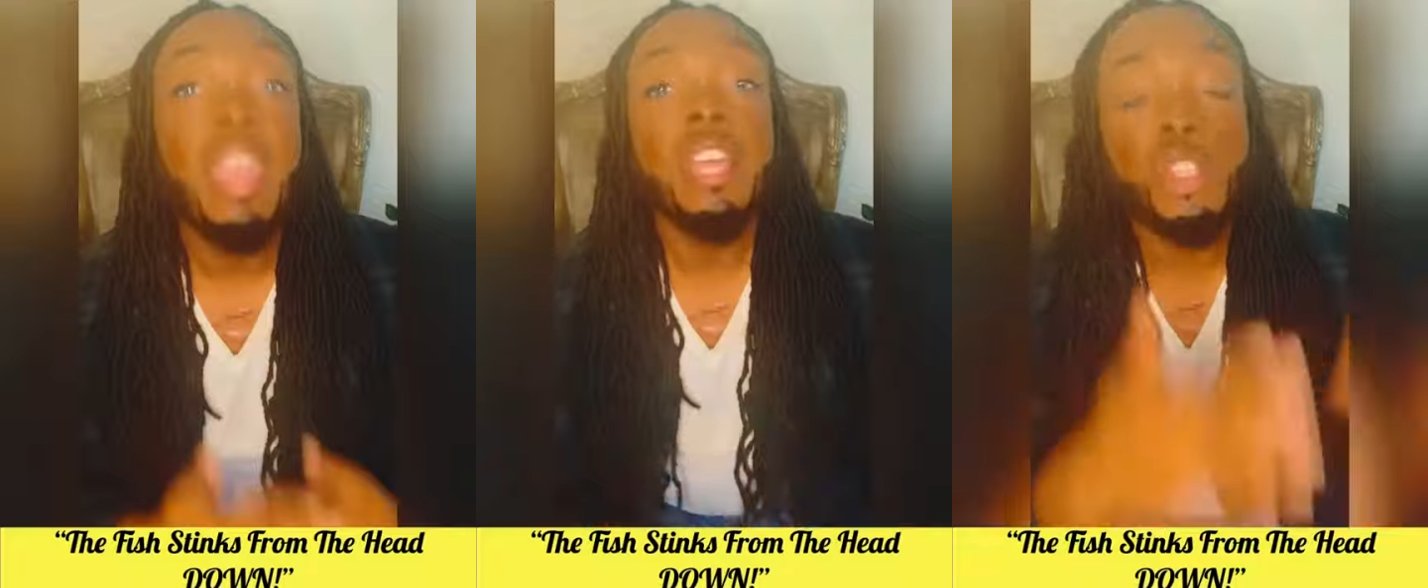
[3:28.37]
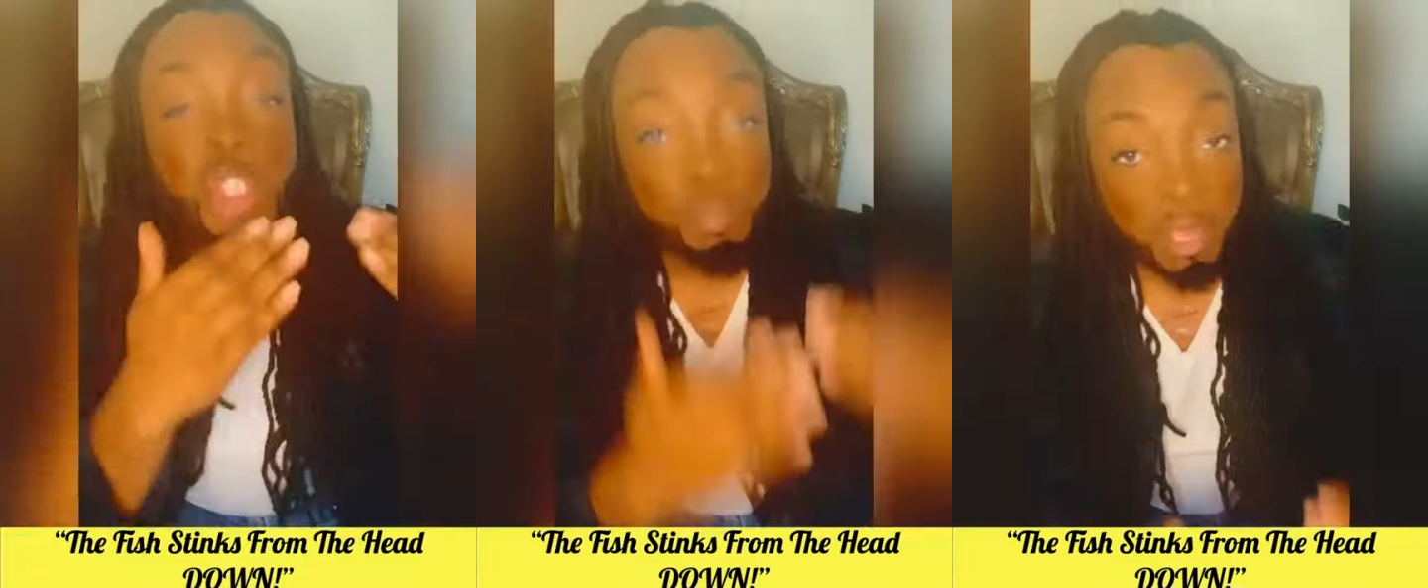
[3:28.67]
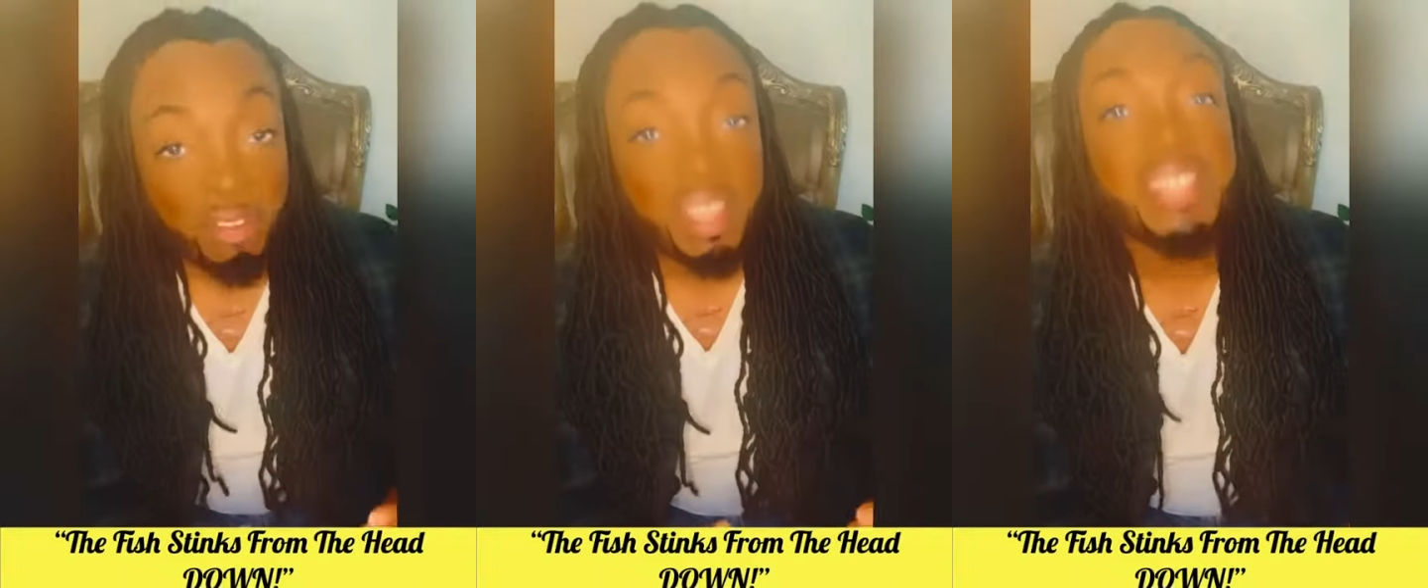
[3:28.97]

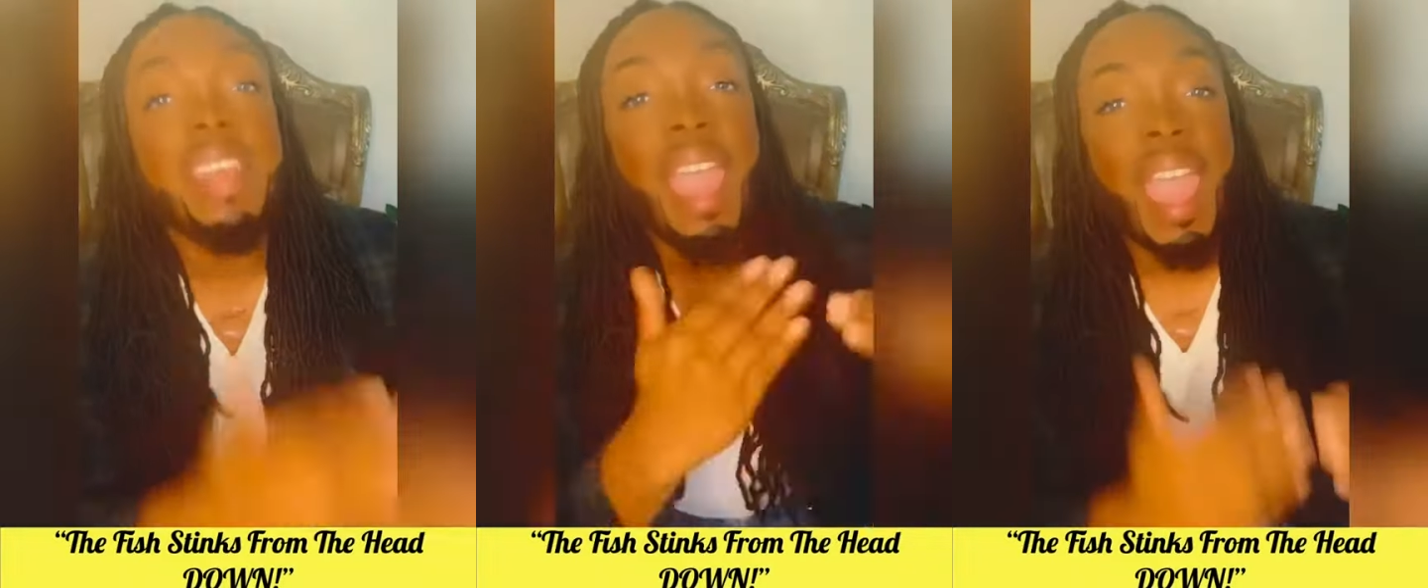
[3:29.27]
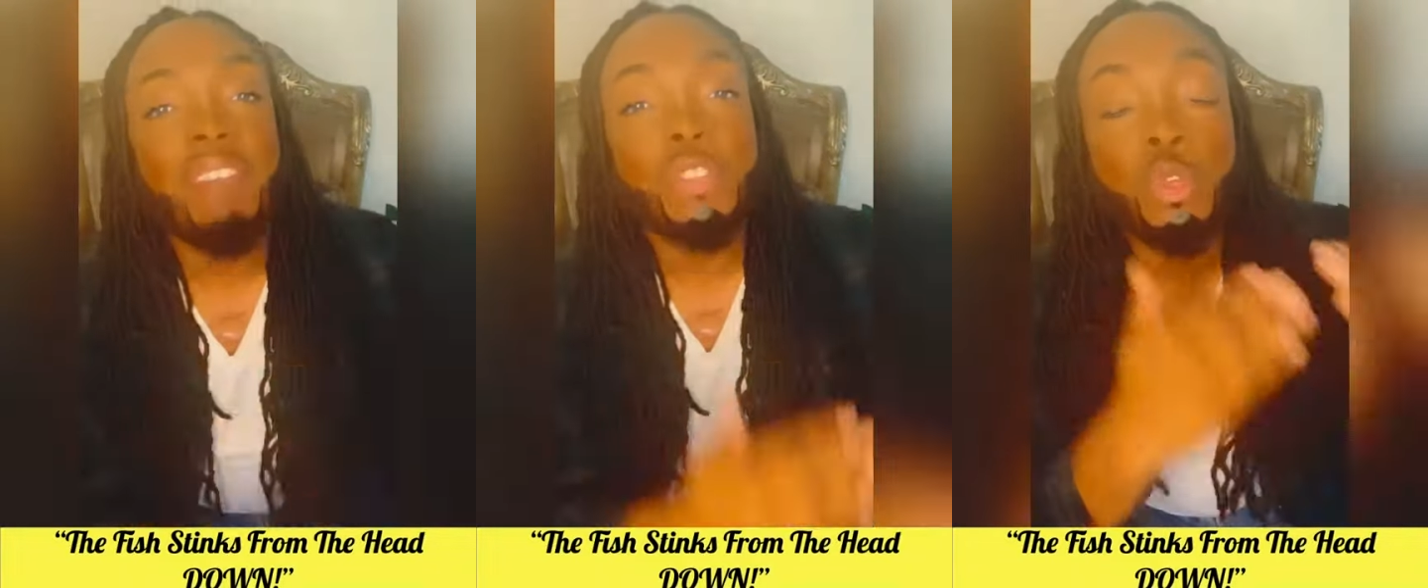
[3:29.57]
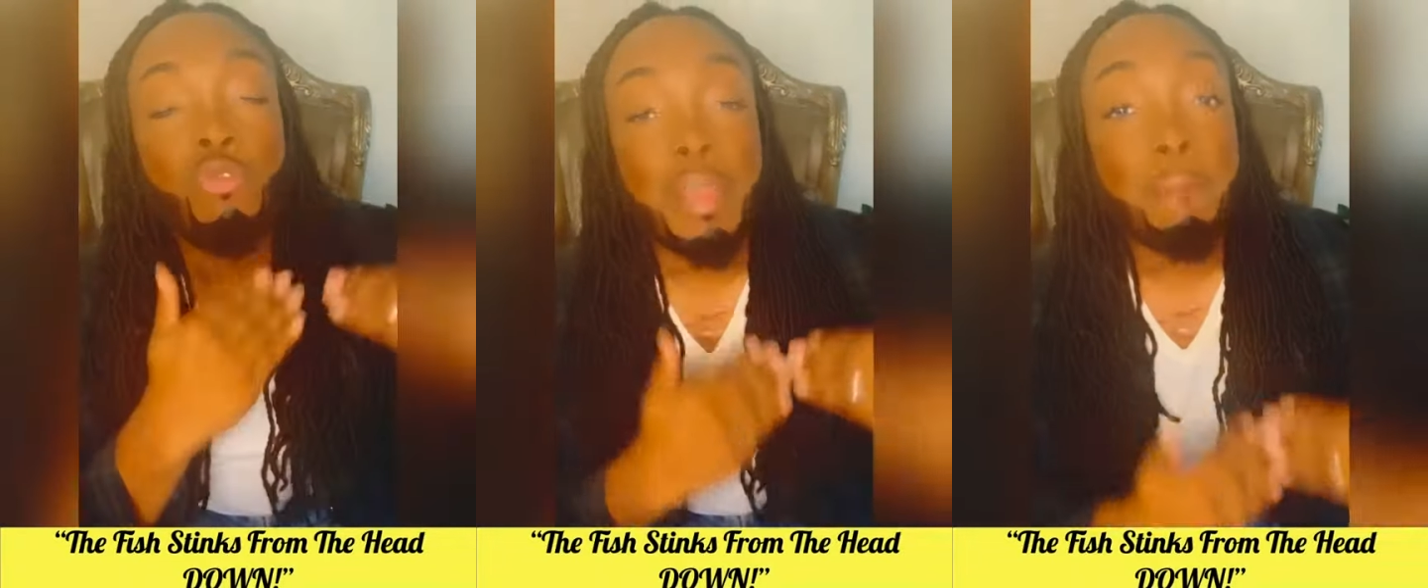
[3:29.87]
Spirits have to
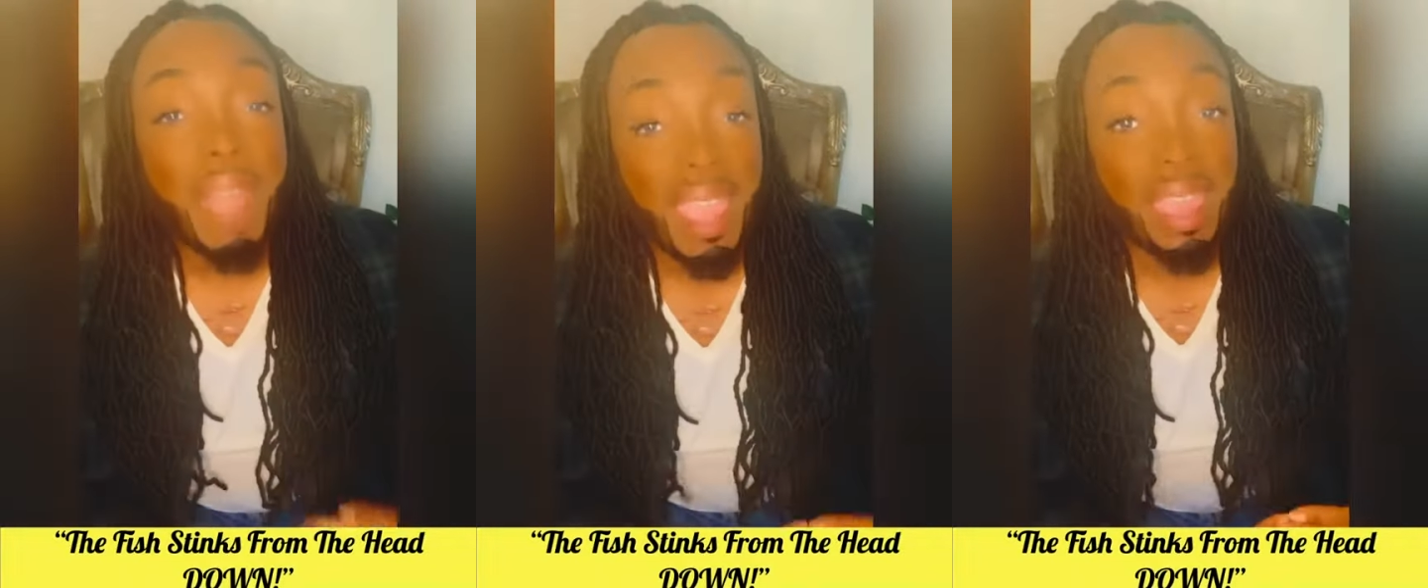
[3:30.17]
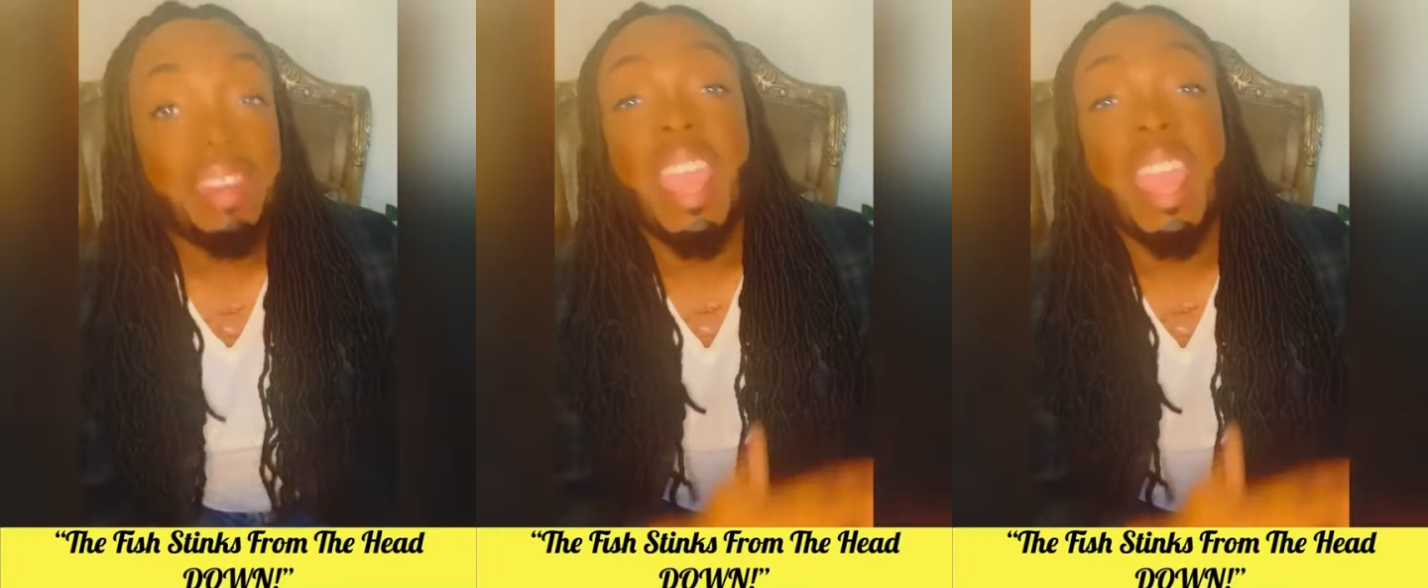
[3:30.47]
remain